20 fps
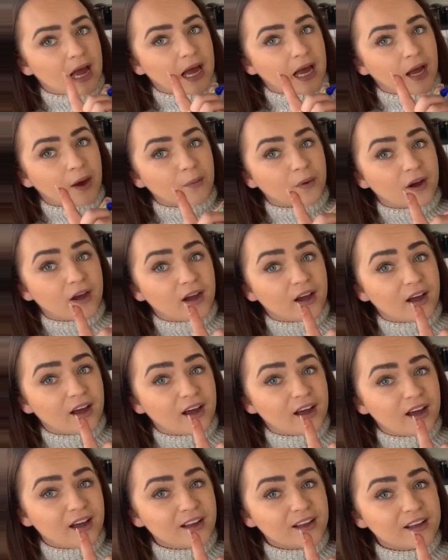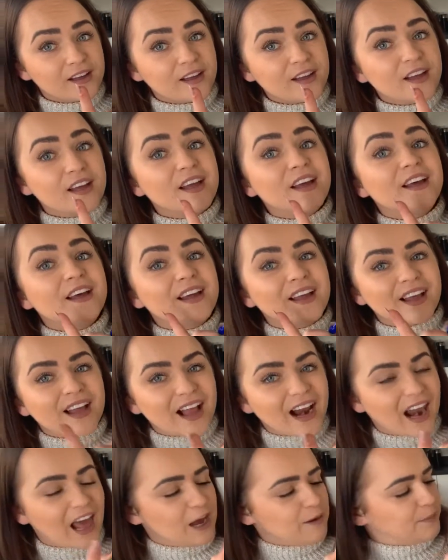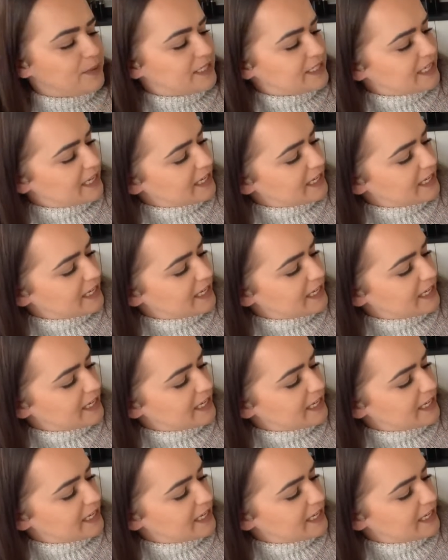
our clapperty